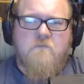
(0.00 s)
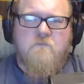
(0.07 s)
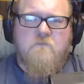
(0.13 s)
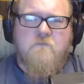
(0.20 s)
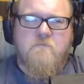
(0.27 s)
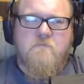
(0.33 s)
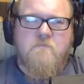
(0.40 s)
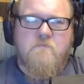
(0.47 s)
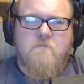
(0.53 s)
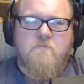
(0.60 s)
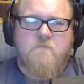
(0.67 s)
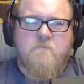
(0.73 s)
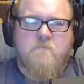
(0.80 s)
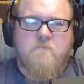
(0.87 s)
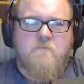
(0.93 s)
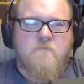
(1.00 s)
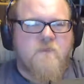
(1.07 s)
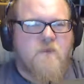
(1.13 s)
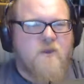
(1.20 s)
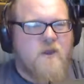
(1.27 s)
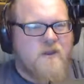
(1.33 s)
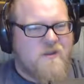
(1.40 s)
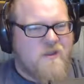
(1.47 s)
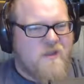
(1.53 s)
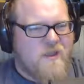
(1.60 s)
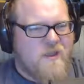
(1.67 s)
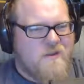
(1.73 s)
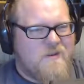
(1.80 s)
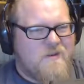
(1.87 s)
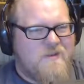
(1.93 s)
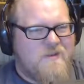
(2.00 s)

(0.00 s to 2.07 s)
on- Go ahead, Glenn.